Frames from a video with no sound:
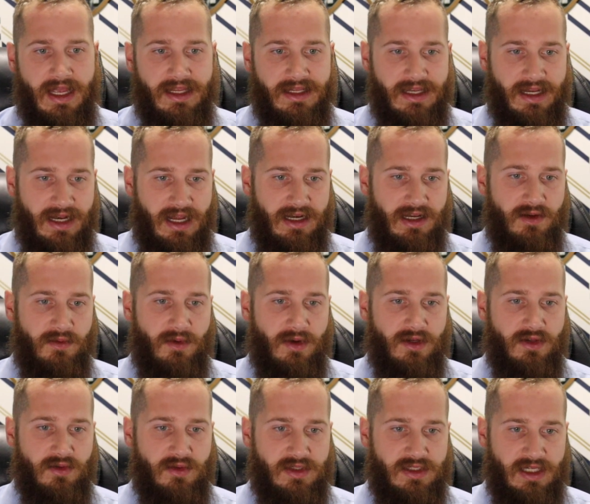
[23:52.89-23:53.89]
Yet
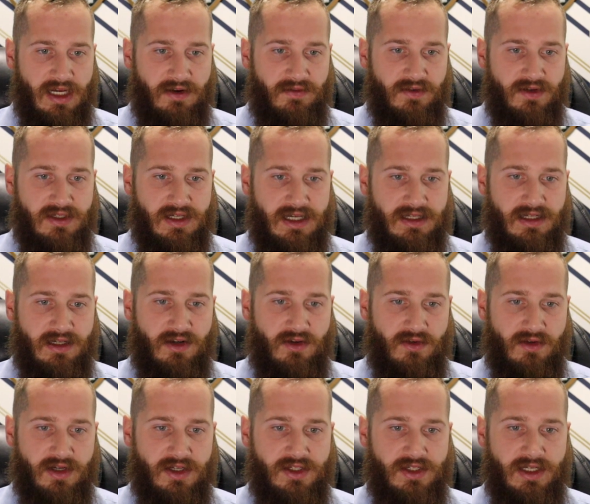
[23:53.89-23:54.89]
anyone who suffers as a
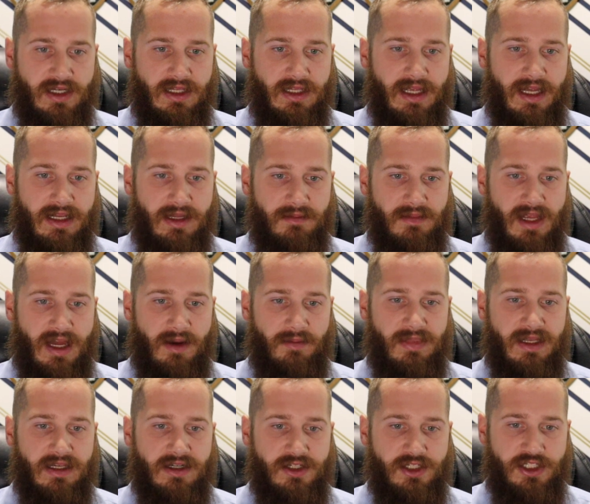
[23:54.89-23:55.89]
Christian, let him not
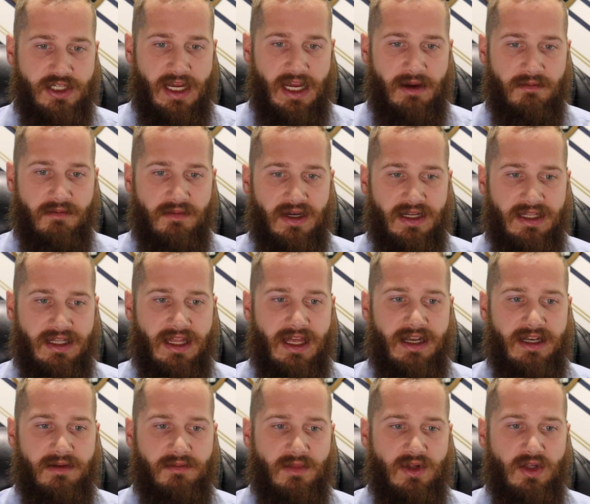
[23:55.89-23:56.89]
be ashamed, but
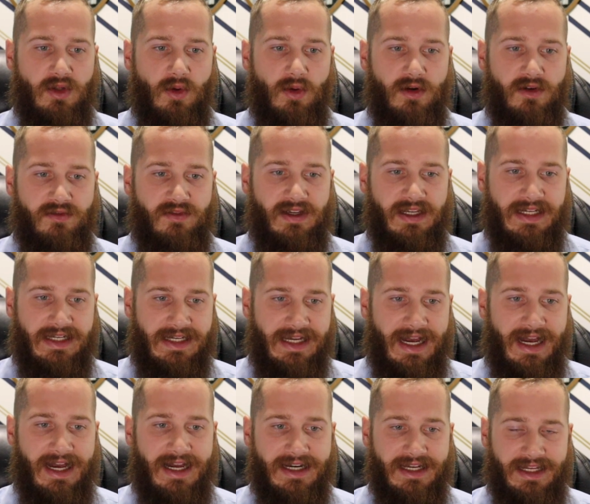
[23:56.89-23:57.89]
let him glorify
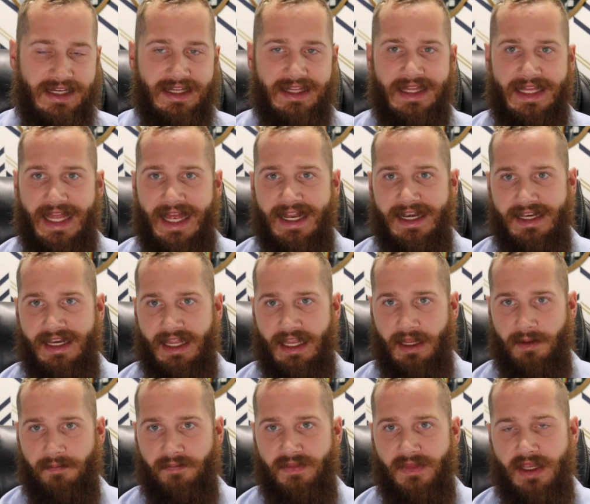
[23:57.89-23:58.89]
God in that
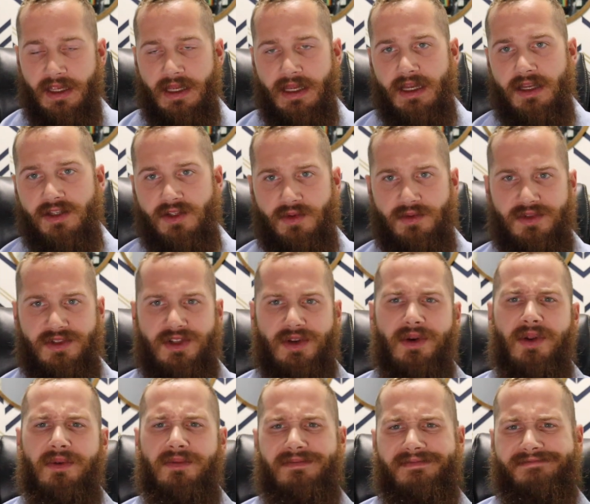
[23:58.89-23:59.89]
name. So, so
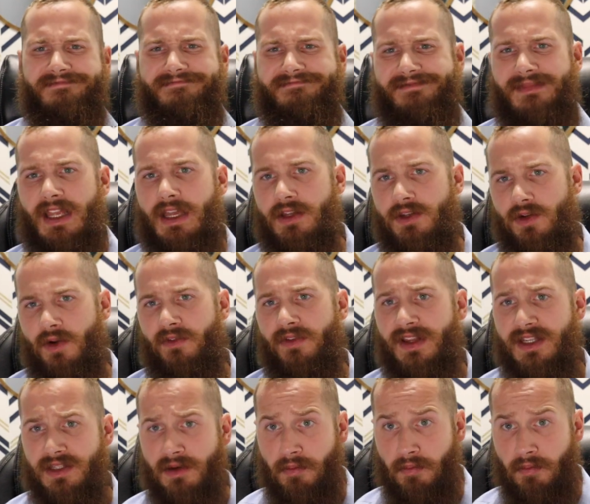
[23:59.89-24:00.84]
don't don't face